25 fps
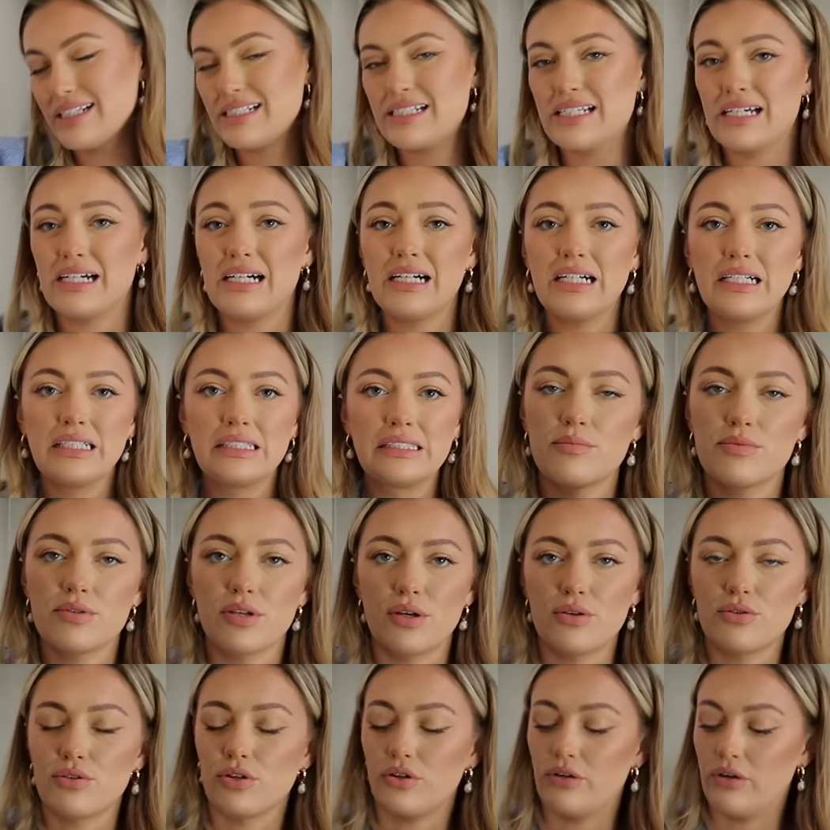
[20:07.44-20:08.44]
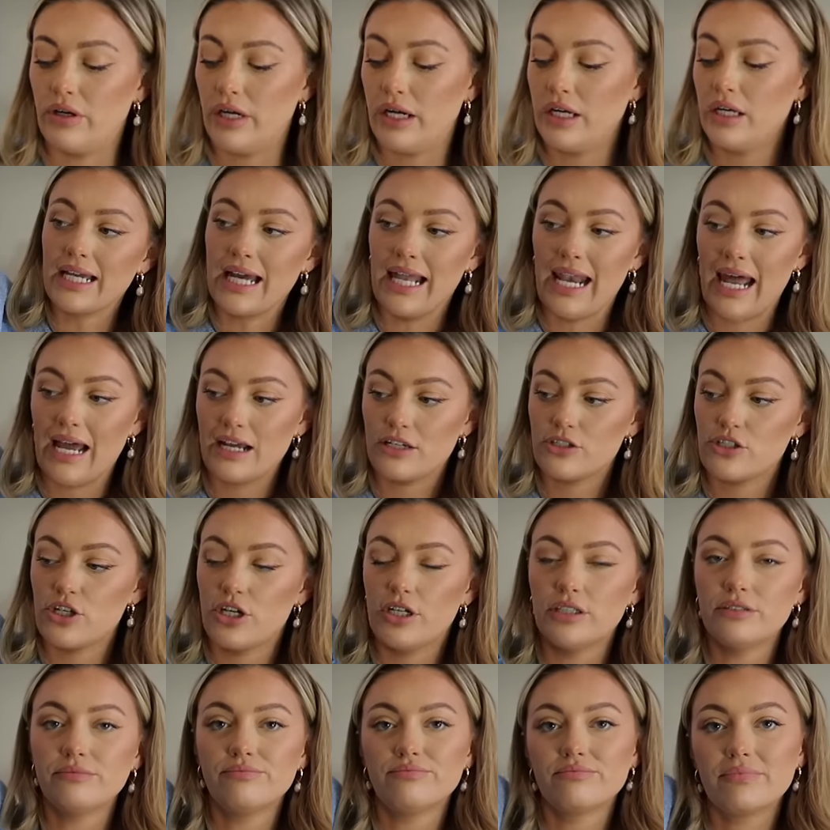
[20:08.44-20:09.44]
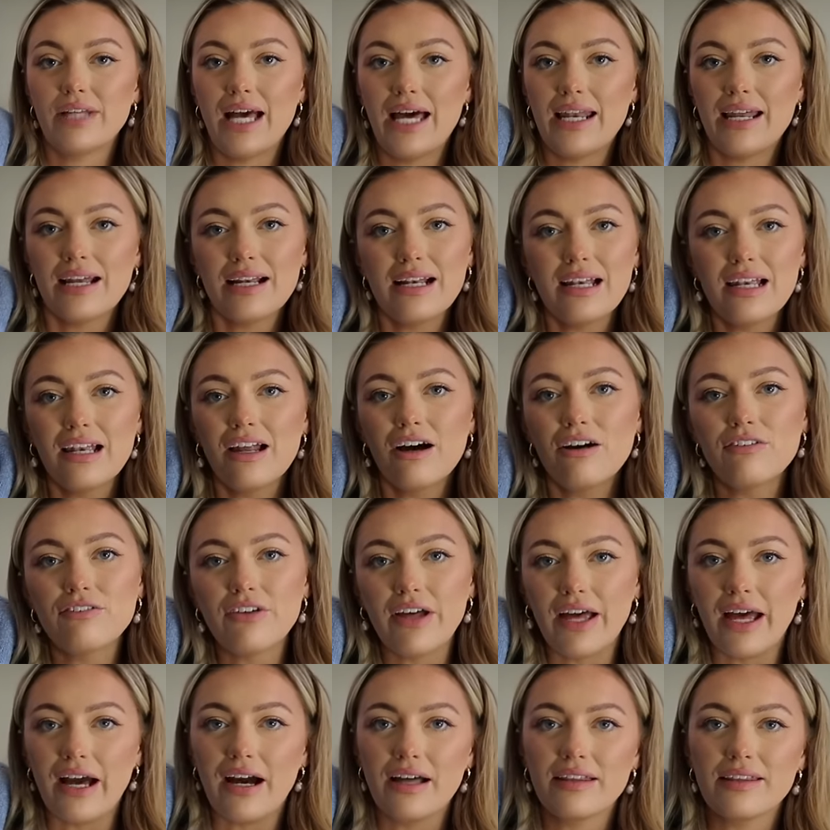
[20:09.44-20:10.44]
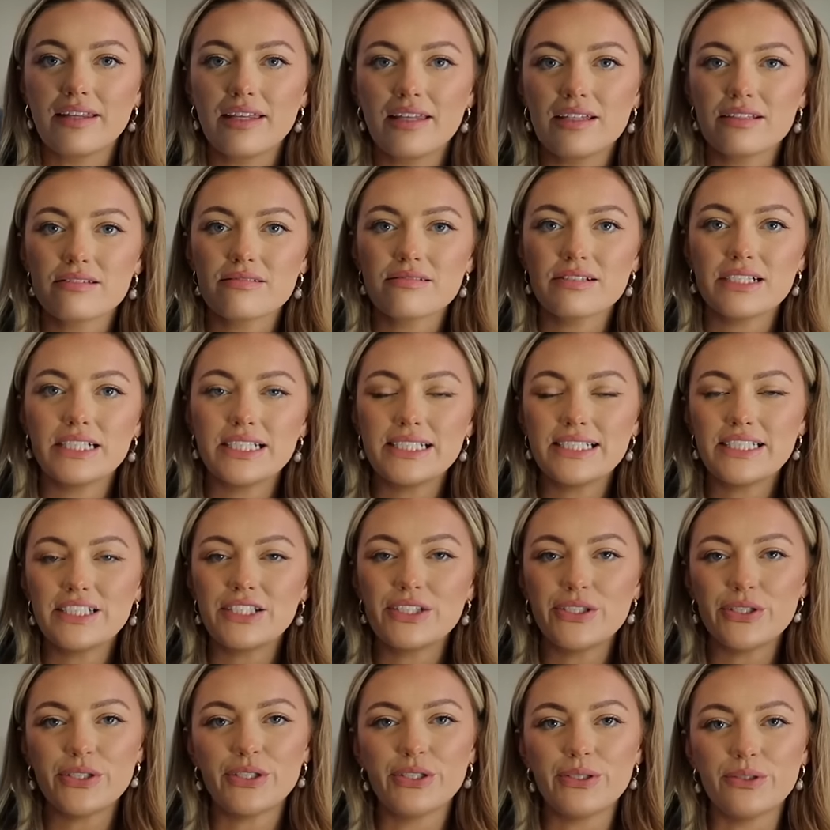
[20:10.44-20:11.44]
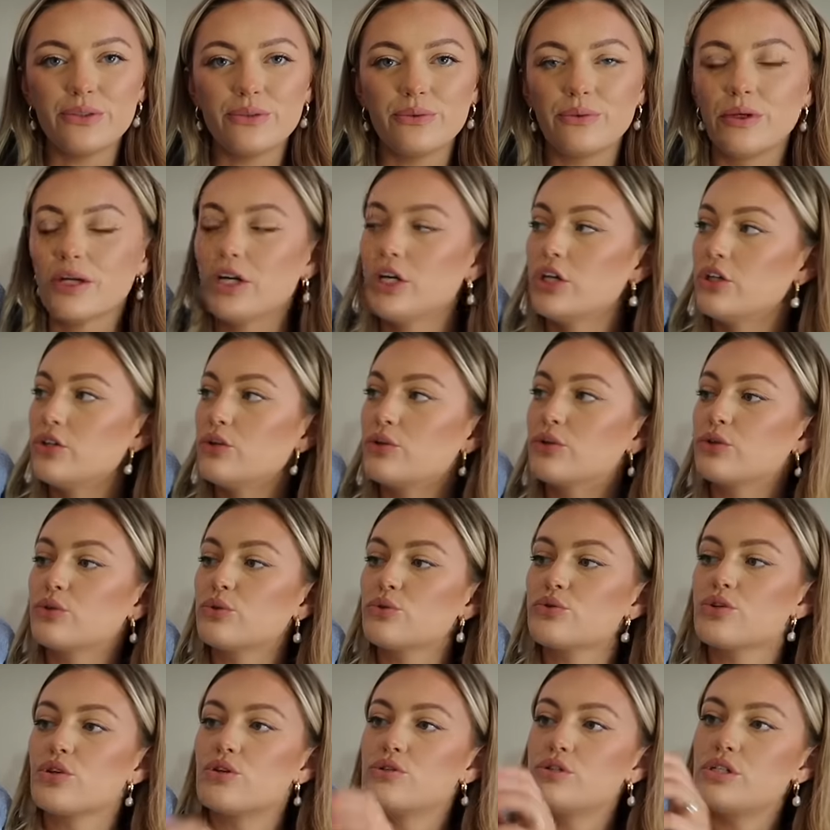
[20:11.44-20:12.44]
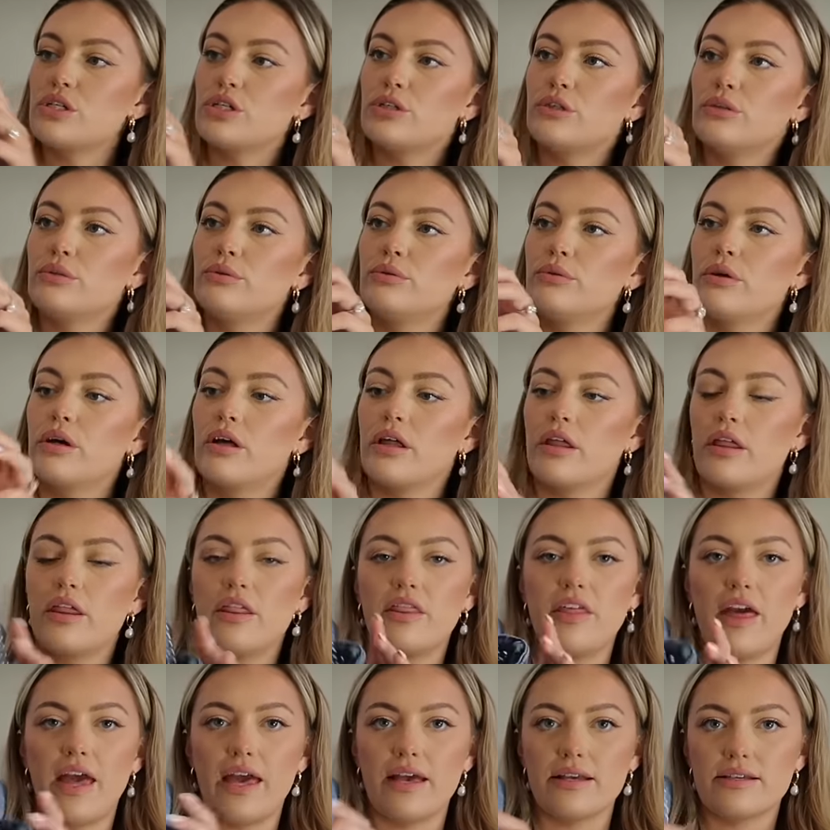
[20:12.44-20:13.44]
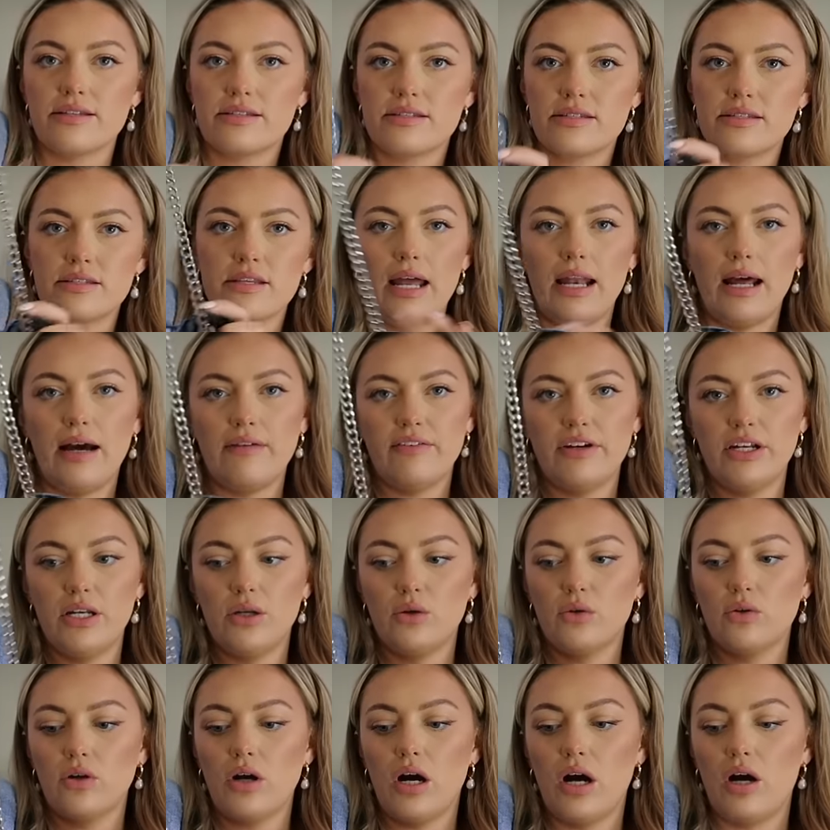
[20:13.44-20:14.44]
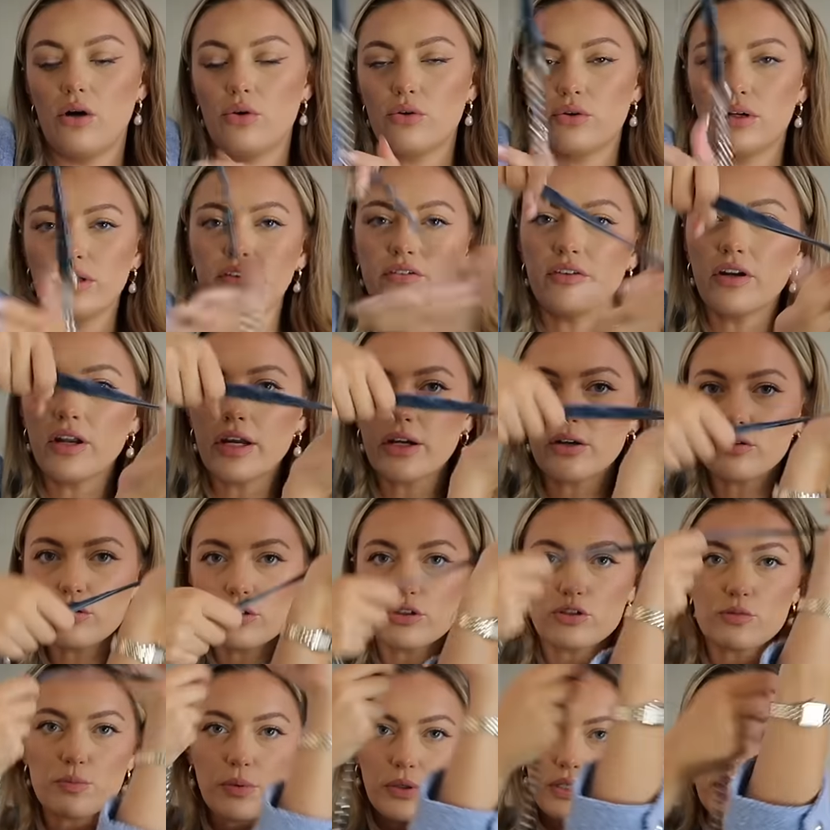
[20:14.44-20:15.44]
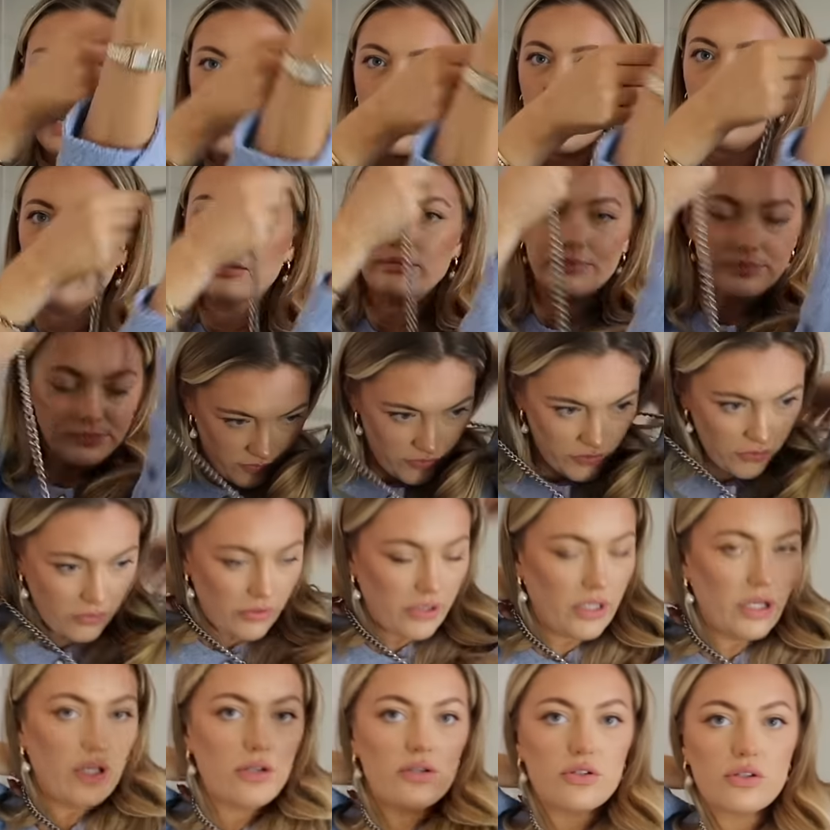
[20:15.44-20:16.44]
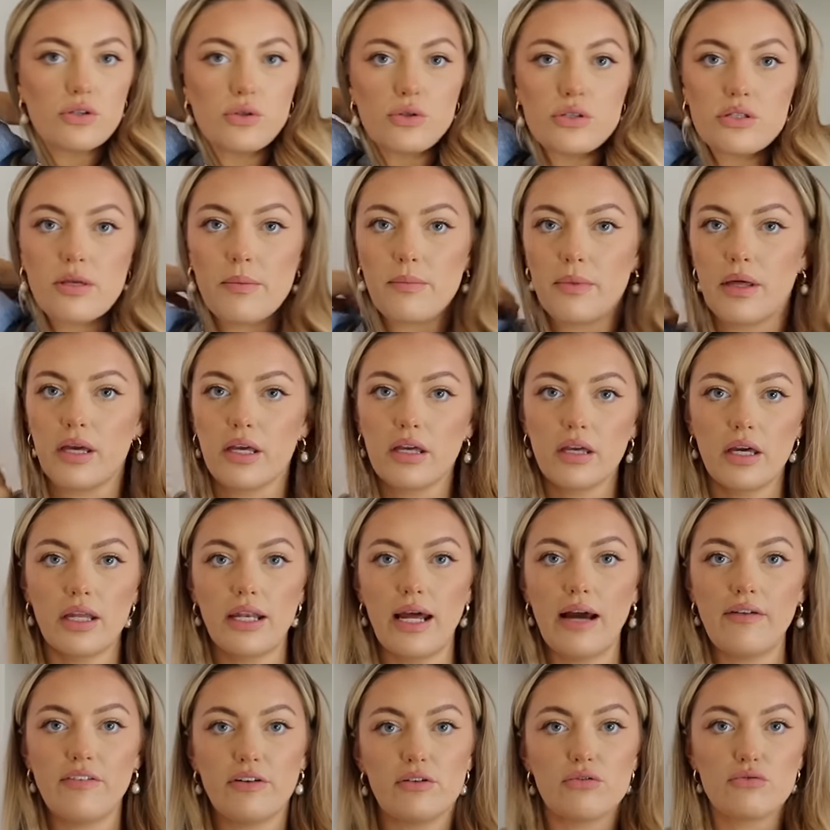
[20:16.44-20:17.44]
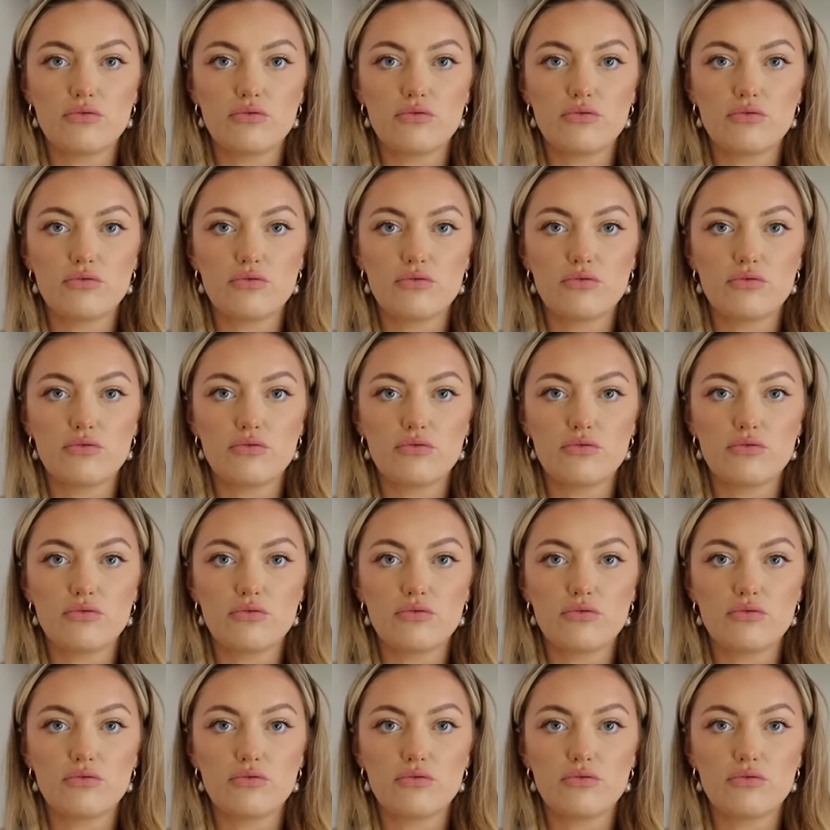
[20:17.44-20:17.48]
I'm so sorry. Collection. And I love it. I think it's really cute. You can also do this and have it longer, or even like crossbody it if you're in London or something and have it